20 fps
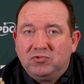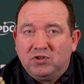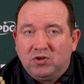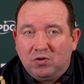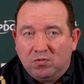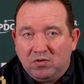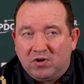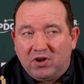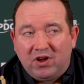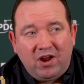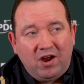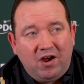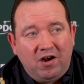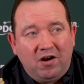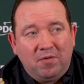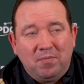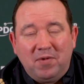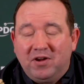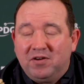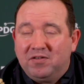don't
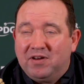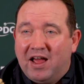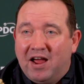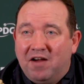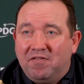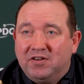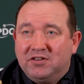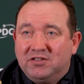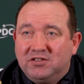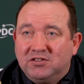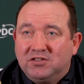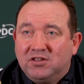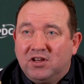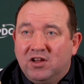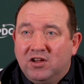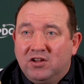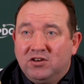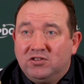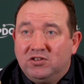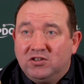care about averages,
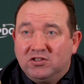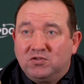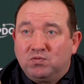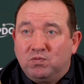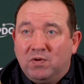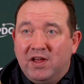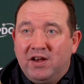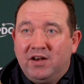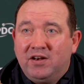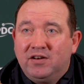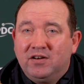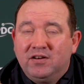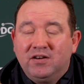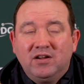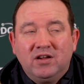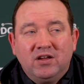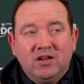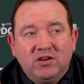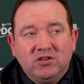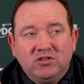just win,
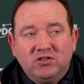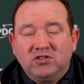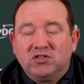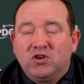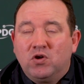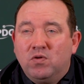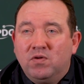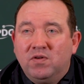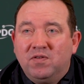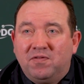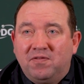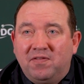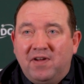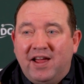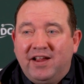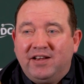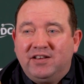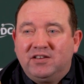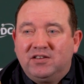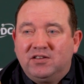just go and
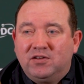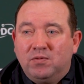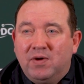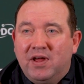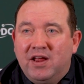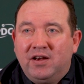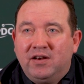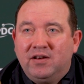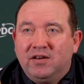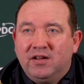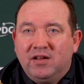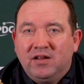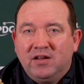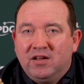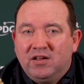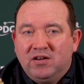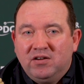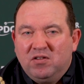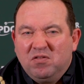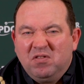fight to win,
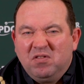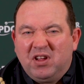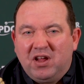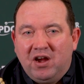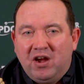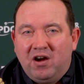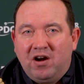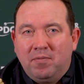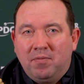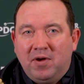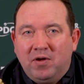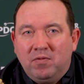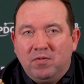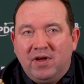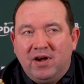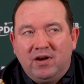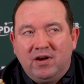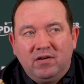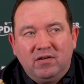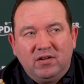don't care about
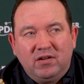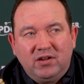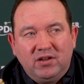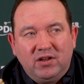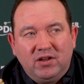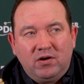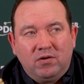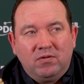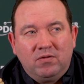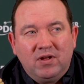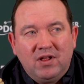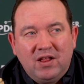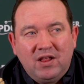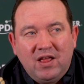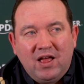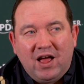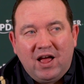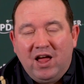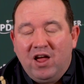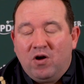winning. You know,
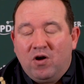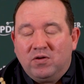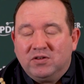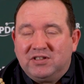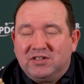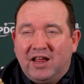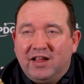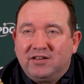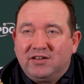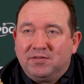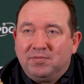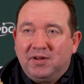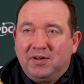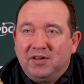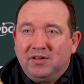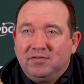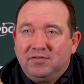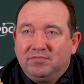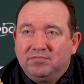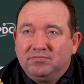I always like to
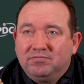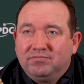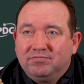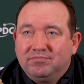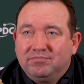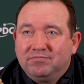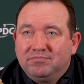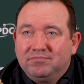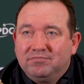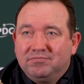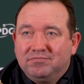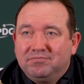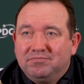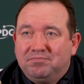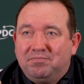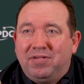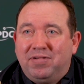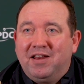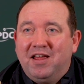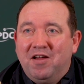be
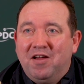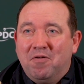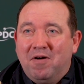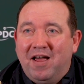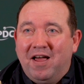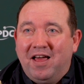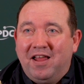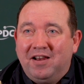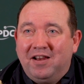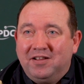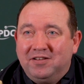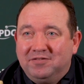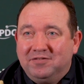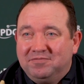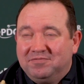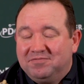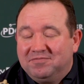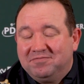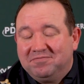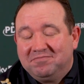play well
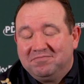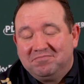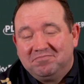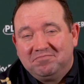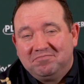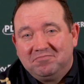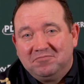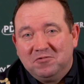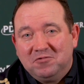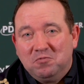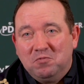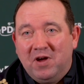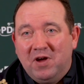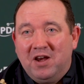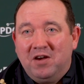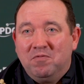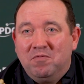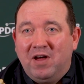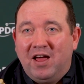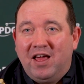and
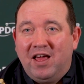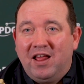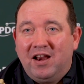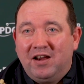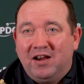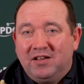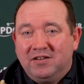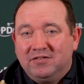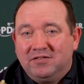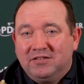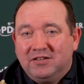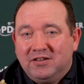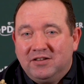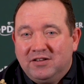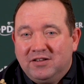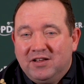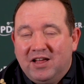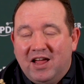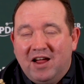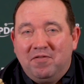win well, and
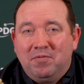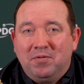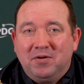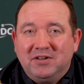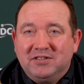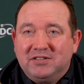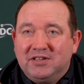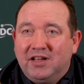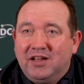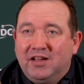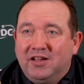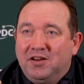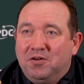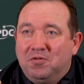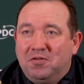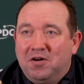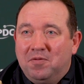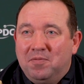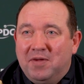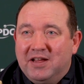everybody say
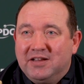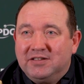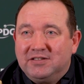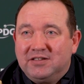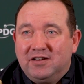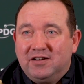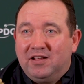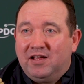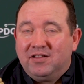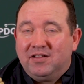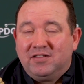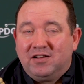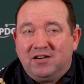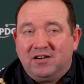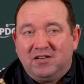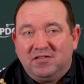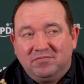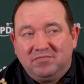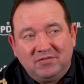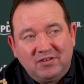you were amazing and that
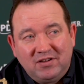there.